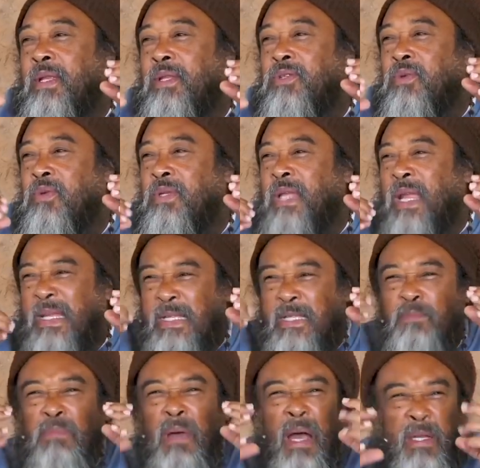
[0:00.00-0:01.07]
And so that
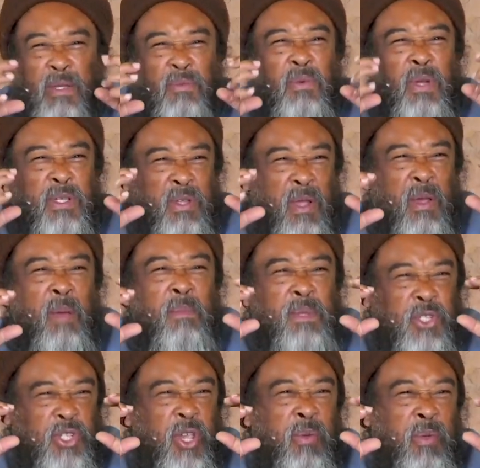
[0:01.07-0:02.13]
is part of what I'm
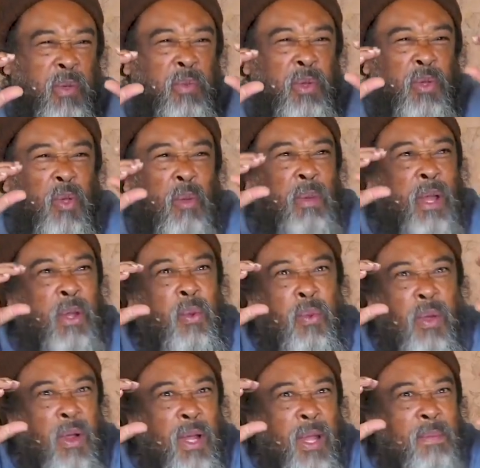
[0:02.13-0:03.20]
sharing with you about the
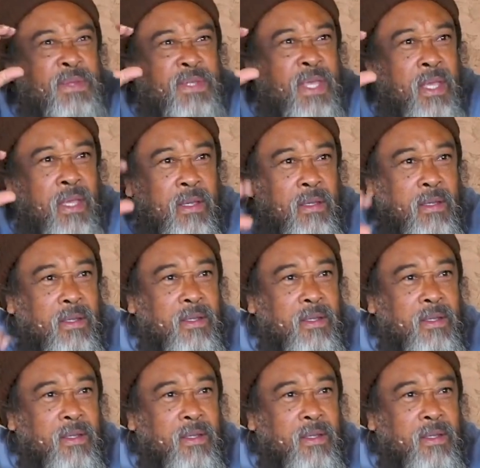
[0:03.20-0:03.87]
world I'm seeing.